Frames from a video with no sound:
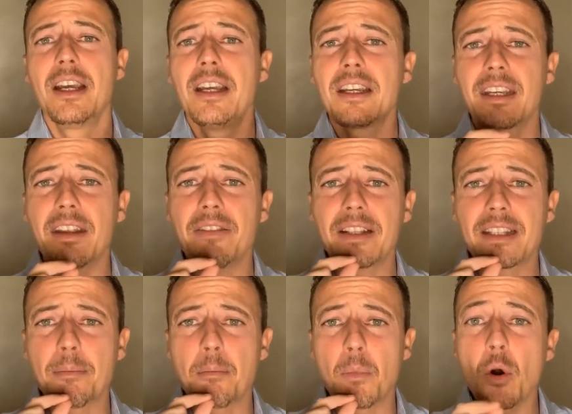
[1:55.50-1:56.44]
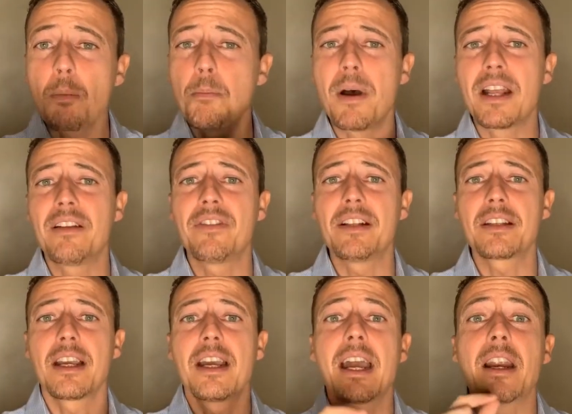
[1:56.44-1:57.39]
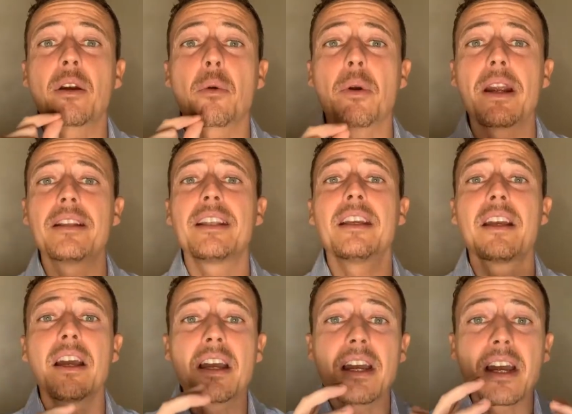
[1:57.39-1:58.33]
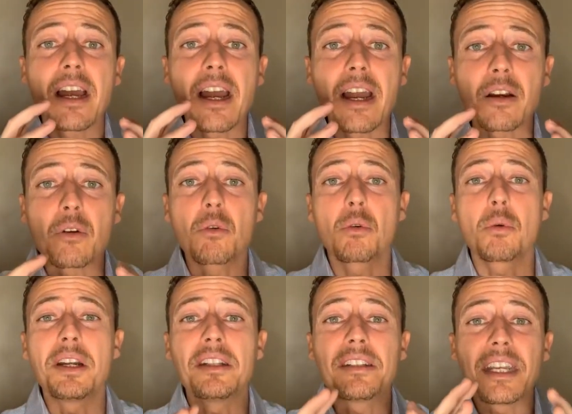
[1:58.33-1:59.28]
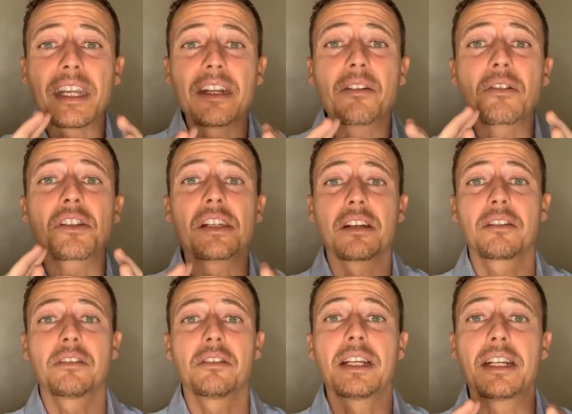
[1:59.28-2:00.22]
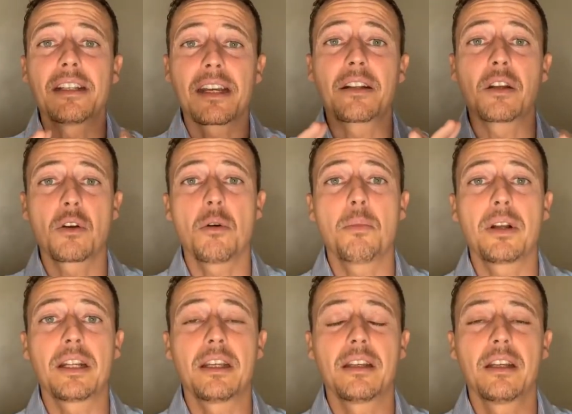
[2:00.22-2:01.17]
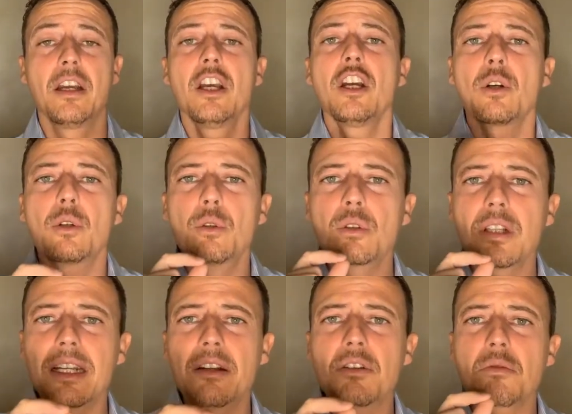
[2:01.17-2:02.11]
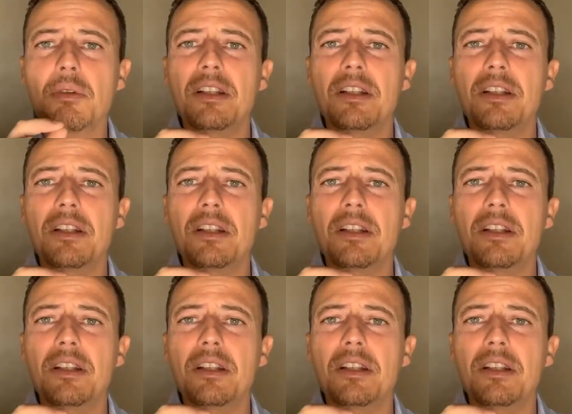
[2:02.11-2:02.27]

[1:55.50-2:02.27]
giving them more benefits and creating a concrete inner circle inside the company. Good leaders treat